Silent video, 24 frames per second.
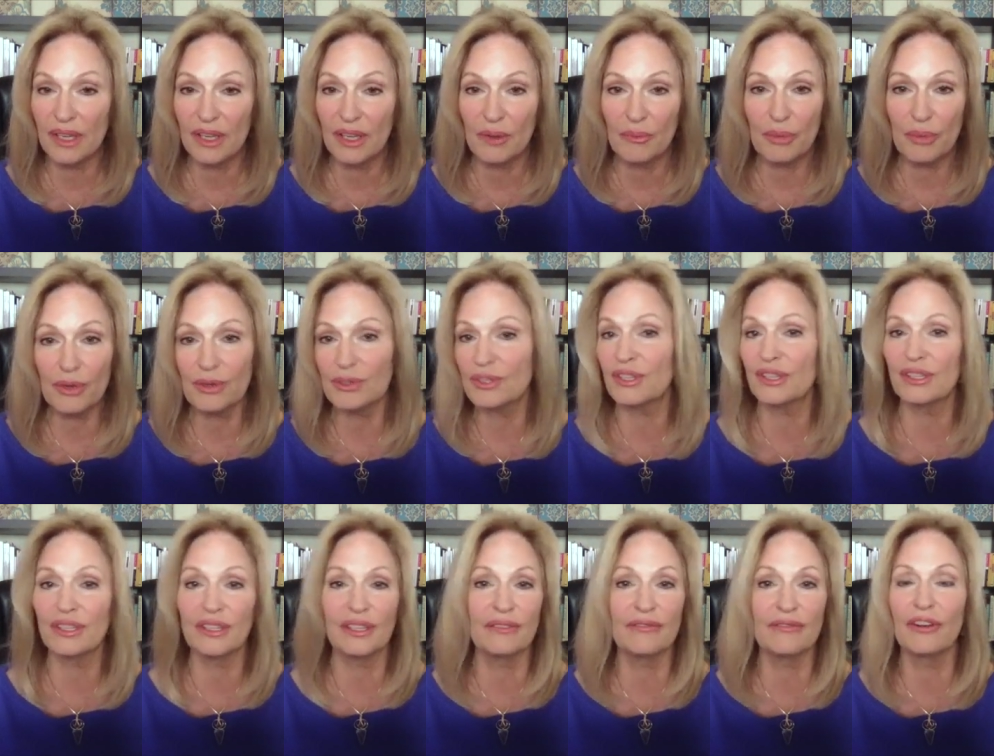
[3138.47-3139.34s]

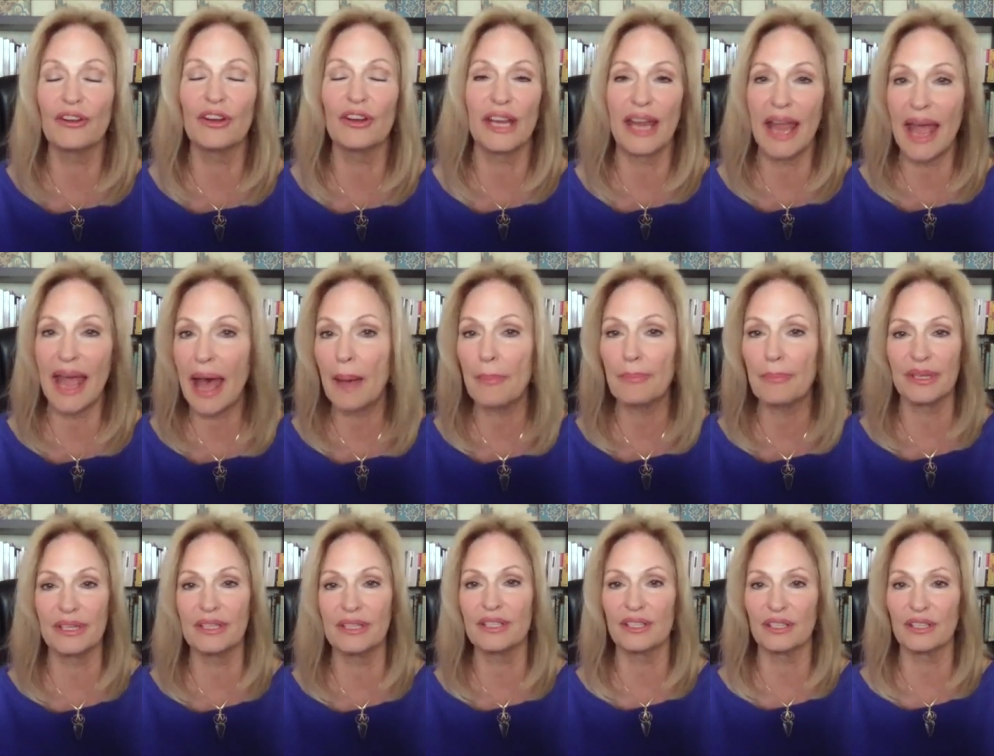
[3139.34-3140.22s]
personally very
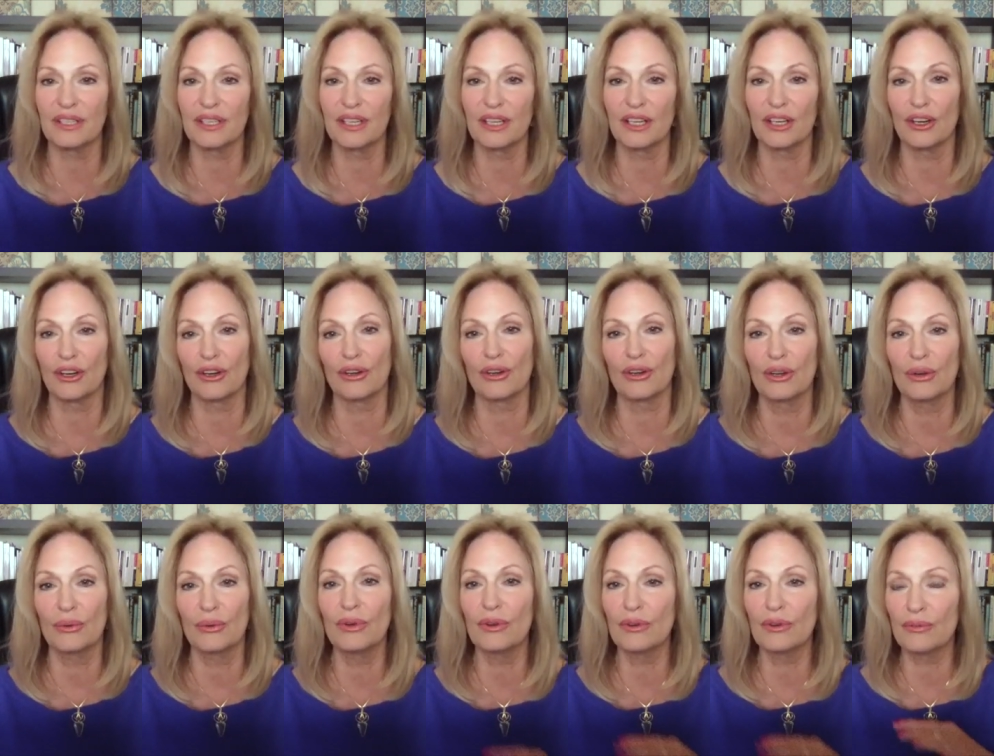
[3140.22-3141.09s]
happy to hear.
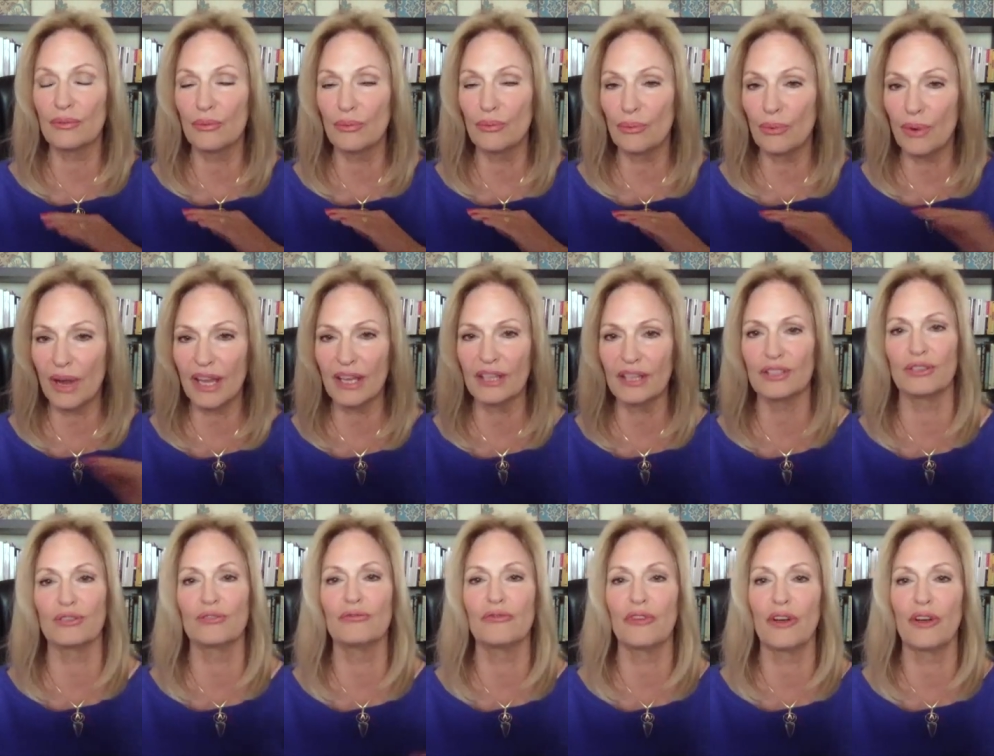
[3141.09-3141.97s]
We're way too
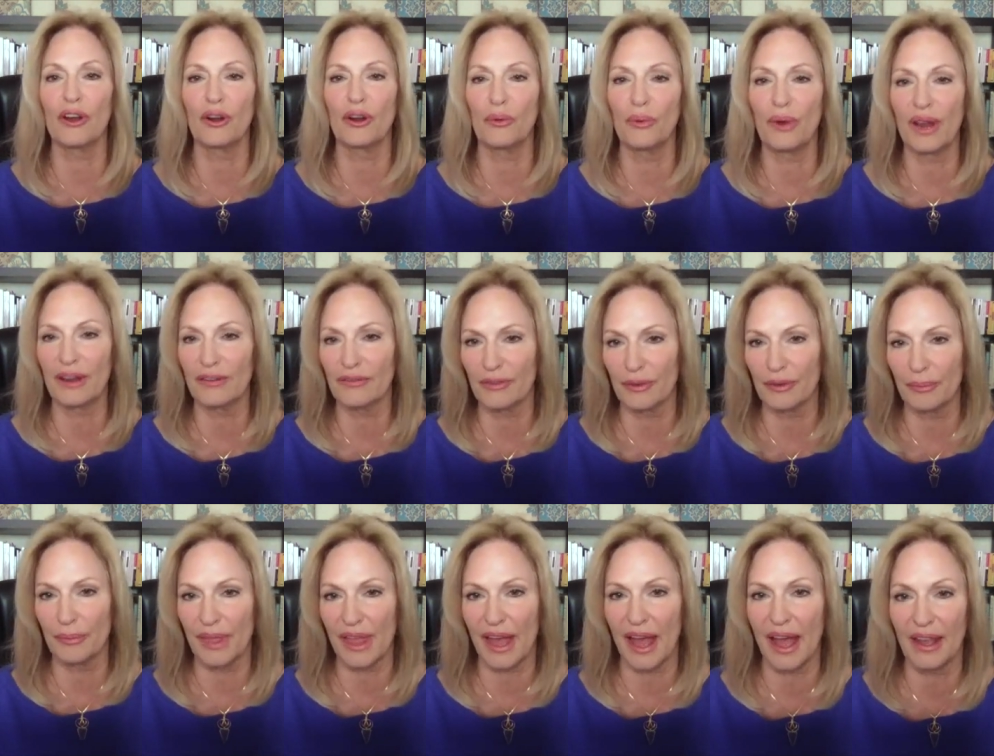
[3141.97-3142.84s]
yeah.
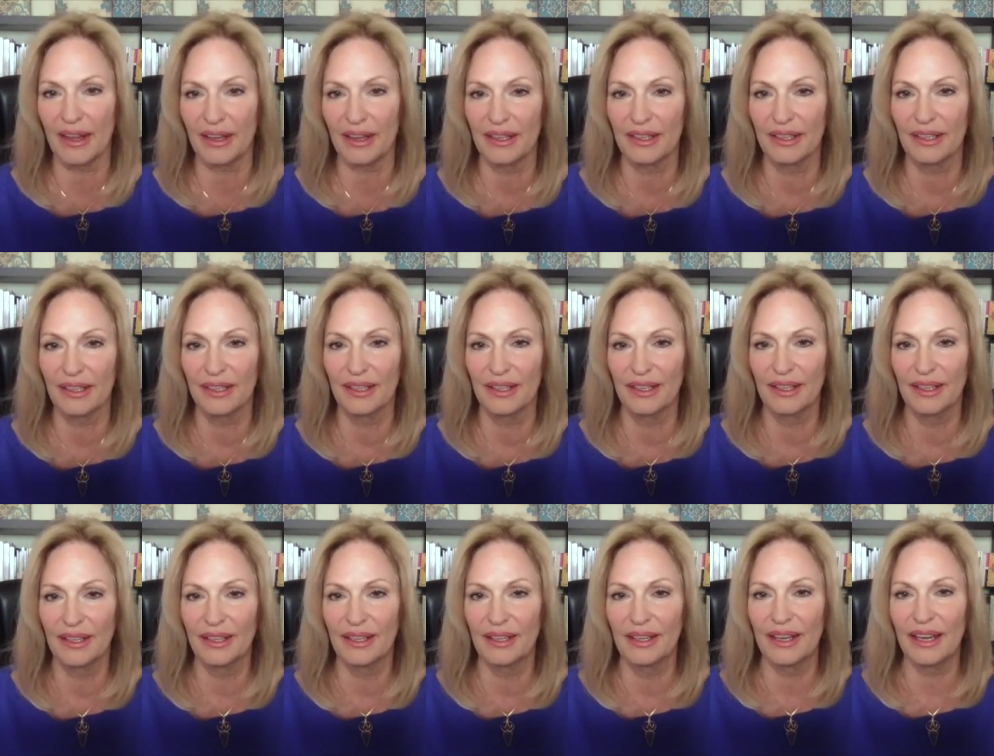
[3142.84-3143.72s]
from that.
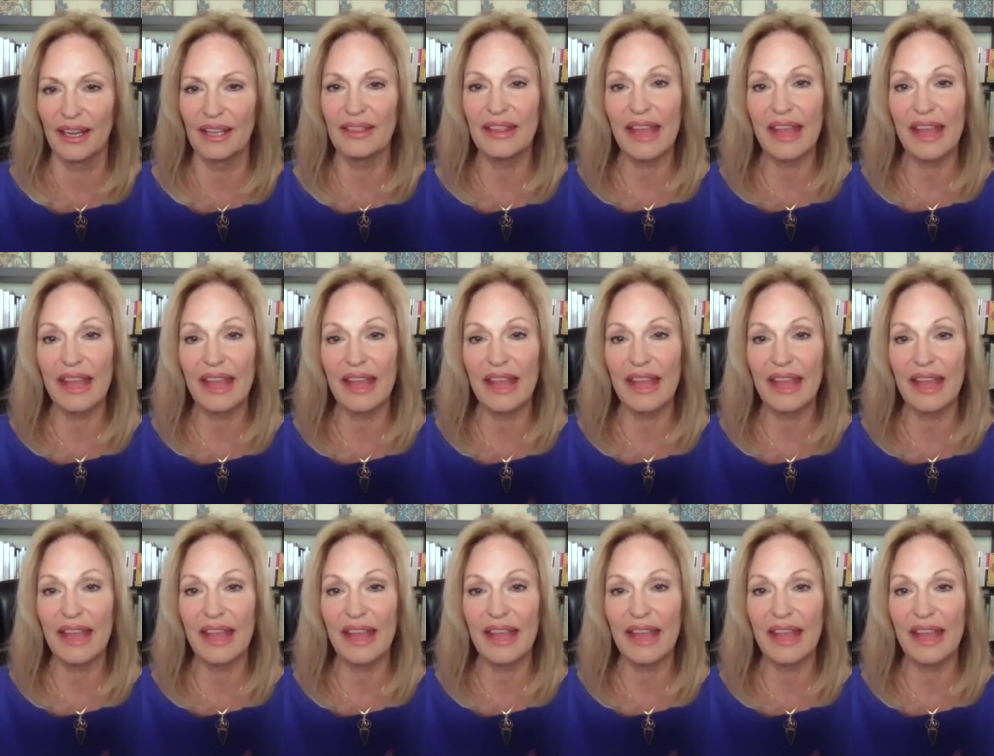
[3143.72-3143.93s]
And